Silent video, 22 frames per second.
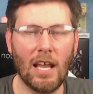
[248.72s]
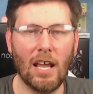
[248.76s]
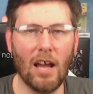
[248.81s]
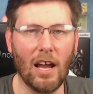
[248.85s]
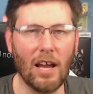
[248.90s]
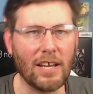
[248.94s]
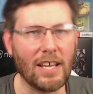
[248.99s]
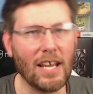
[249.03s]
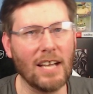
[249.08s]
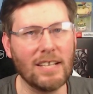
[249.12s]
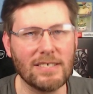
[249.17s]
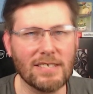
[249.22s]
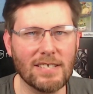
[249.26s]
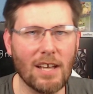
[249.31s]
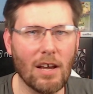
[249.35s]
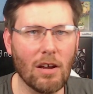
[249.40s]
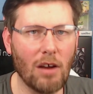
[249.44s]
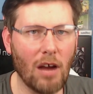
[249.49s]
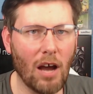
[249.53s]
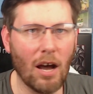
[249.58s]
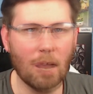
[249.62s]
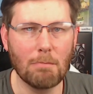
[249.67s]
Okay,
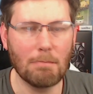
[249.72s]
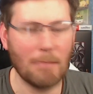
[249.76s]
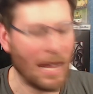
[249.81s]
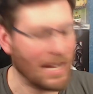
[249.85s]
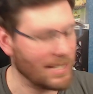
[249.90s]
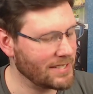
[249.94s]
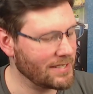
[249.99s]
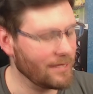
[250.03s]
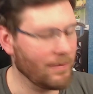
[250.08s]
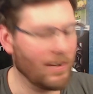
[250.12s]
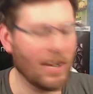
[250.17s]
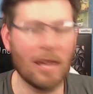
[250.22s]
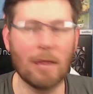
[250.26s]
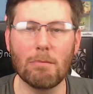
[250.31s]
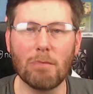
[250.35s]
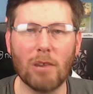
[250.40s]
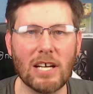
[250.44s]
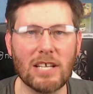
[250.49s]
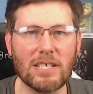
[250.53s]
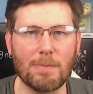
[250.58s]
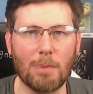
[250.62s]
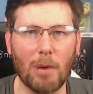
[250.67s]
so I'm massively
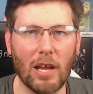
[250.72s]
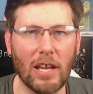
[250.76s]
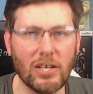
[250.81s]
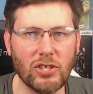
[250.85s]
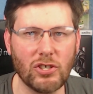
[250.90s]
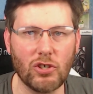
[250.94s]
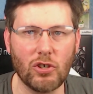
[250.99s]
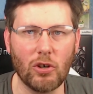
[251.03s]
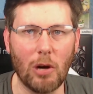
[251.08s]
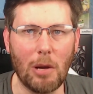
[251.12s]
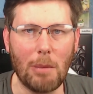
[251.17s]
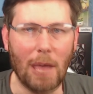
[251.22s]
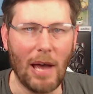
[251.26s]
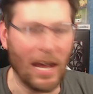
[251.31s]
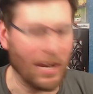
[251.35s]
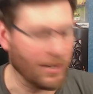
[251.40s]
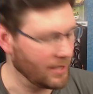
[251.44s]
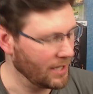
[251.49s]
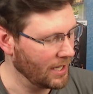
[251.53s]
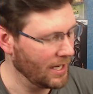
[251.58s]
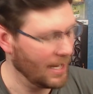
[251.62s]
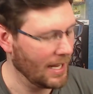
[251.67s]
impressed by this joypad.
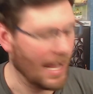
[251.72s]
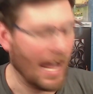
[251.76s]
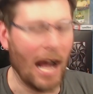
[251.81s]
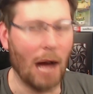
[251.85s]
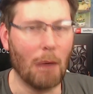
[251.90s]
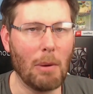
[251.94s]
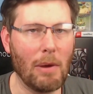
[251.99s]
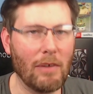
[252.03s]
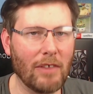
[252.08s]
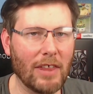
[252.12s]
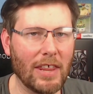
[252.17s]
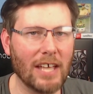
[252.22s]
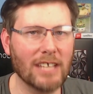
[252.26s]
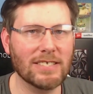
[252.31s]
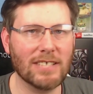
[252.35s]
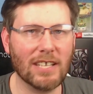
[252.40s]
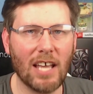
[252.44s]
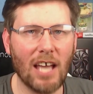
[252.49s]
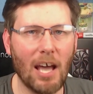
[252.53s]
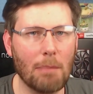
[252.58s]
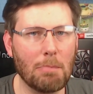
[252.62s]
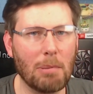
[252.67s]
However, there's a
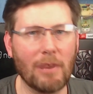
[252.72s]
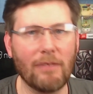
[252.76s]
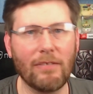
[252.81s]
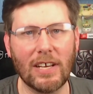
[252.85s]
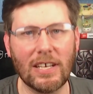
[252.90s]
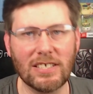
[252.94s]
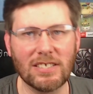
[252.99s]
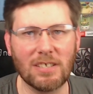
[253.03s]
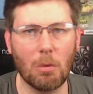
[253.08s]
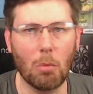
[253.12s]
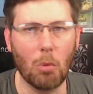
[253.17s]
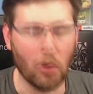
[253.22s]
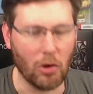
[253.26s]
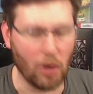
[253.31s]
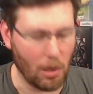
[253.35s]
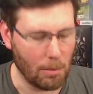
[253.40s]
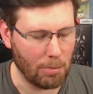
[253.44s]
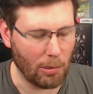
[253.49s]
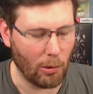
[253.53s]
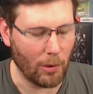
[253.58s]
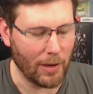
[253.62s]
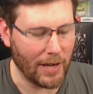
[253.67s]
couple of things I want to
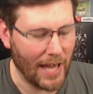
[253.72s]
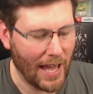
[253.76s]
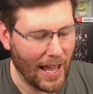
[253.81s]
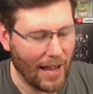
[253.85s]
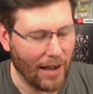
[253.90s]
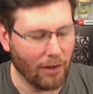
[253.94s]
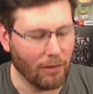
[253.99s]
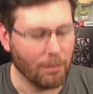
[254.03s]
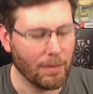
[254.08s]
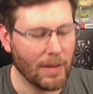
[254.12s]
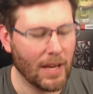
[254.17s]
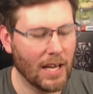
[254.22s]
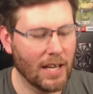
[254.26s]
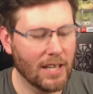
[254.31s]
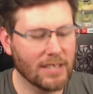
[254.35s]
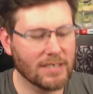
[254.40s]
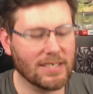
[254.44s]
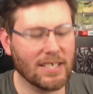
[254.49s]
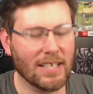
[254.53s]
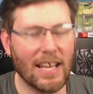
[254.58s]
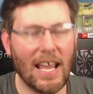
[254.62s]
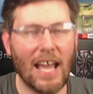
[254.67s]
point out.
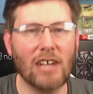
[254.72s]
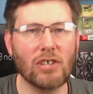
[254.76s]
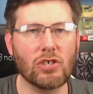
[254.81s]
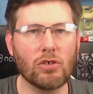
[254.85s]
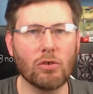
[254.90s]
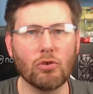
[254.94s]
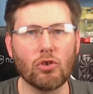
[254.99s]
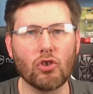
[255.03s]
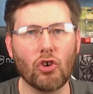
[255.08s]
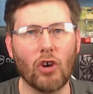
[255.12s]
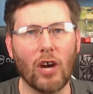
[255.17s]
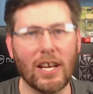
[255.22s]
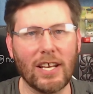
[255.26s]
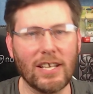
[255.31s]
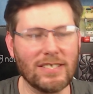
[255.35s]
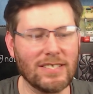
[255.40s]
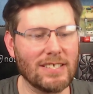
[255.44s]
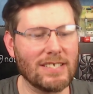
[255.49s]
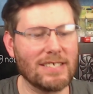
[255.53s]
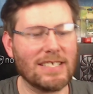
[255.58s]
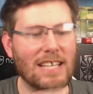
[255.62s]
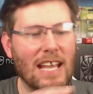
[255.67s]
So the actual
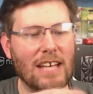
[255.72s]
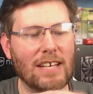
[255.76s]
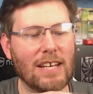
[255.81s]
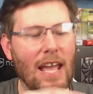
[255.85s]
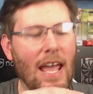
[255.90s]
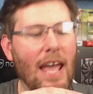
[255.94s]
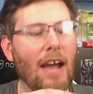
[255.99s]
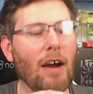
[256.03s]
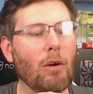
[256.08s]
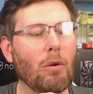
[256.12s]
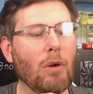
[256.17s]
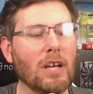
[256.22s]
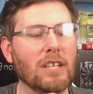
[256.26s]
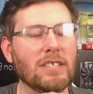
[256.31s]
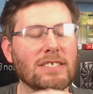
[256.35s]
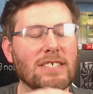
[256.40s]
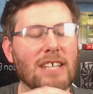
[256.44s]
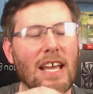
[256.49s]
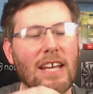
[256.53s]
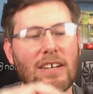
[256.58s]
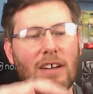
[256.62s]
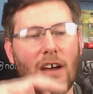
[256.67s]
triggers, the ZL and
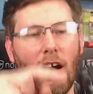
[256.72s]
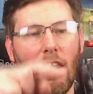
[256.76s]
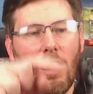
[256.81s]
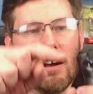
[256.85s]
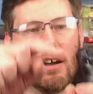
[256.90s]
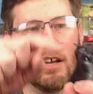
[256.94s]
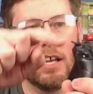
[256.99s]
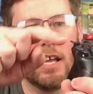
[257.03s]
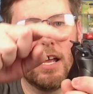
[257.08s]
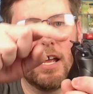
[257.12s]
ZR,